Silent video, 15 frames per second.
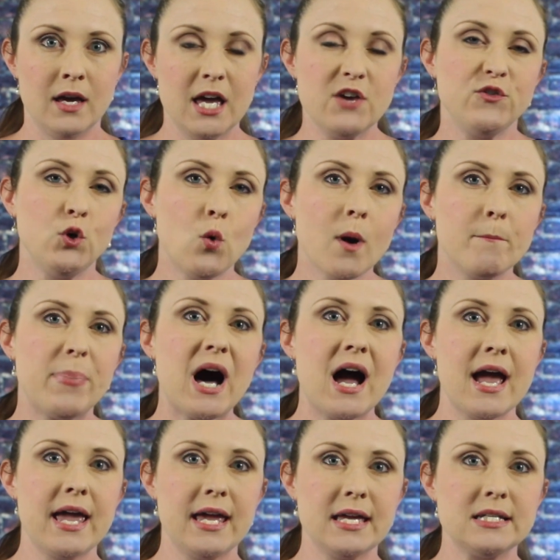If you are
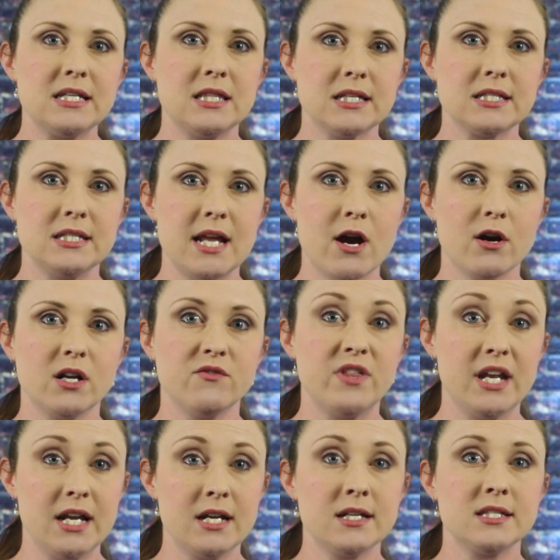buying into this narrative
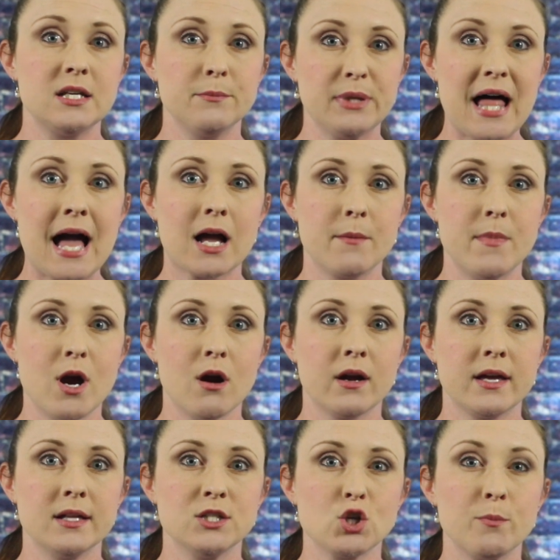that innocent black
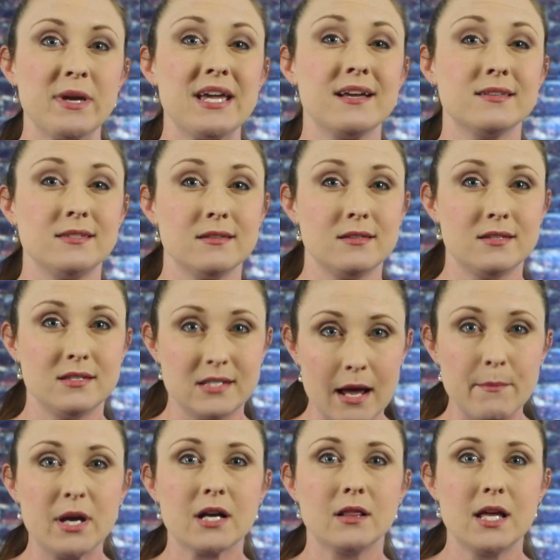Americans are being
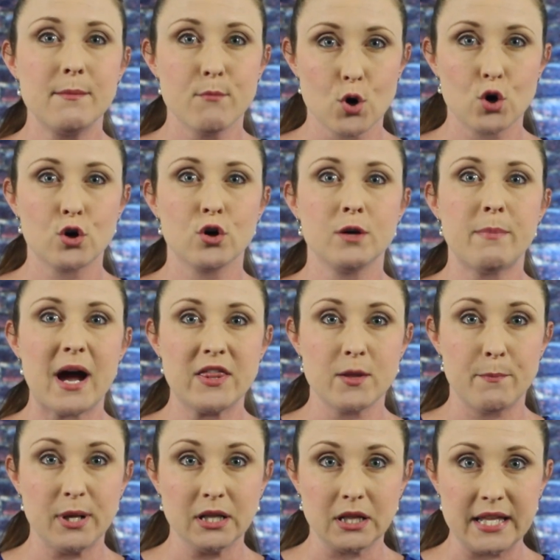systemically murdered by
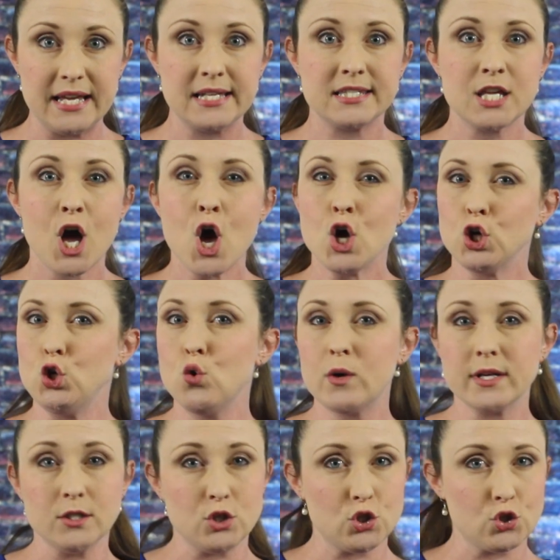the police, you
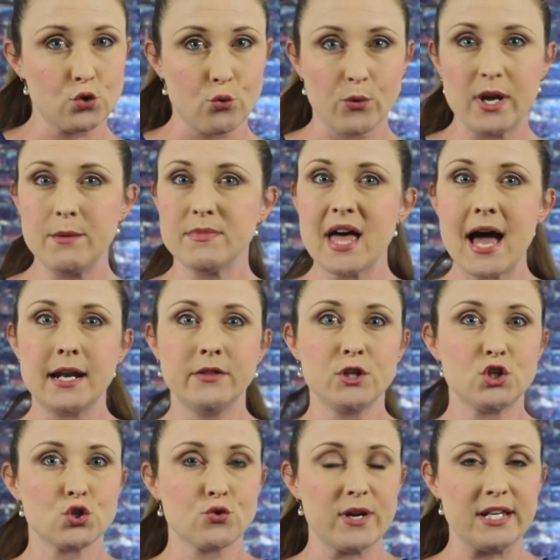can scream that in
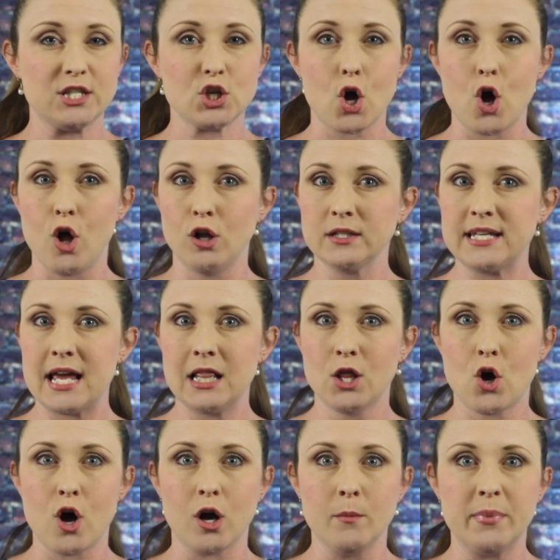the streets all day
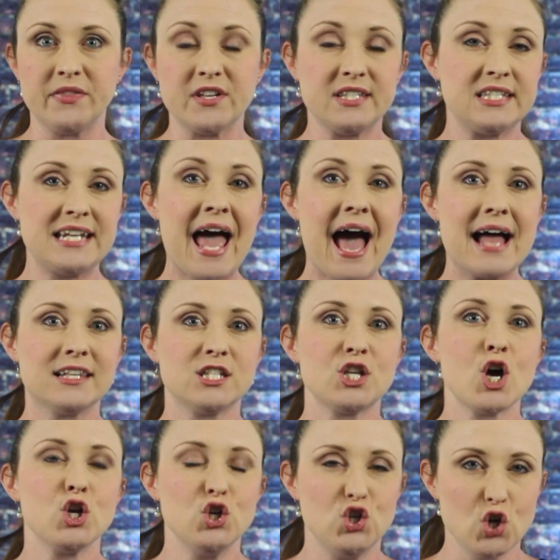long, but the stats
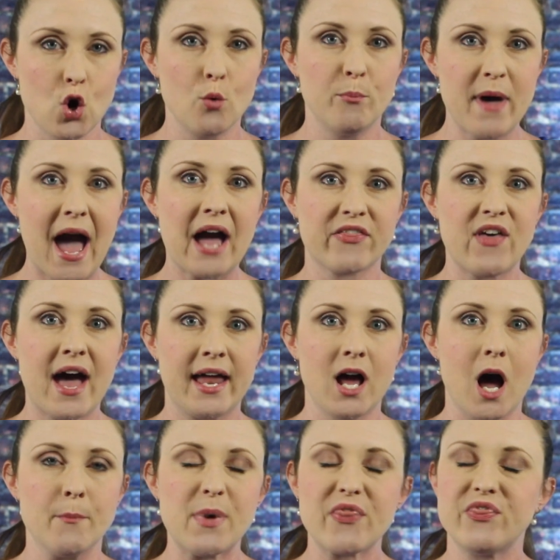don't back that
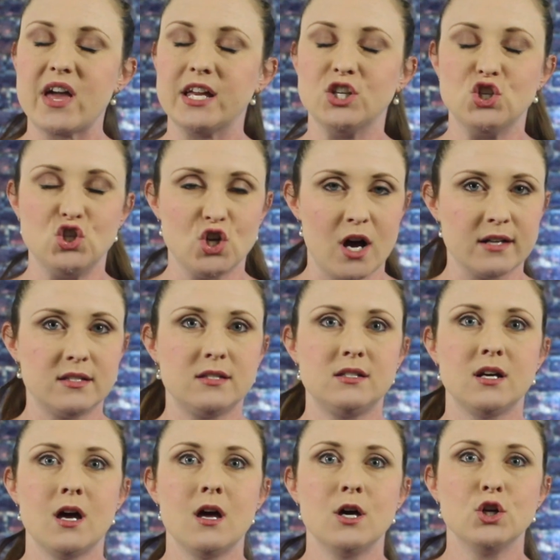up. They
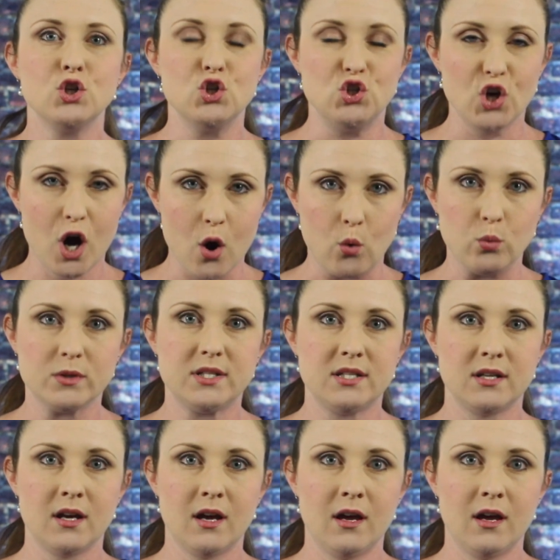just don't.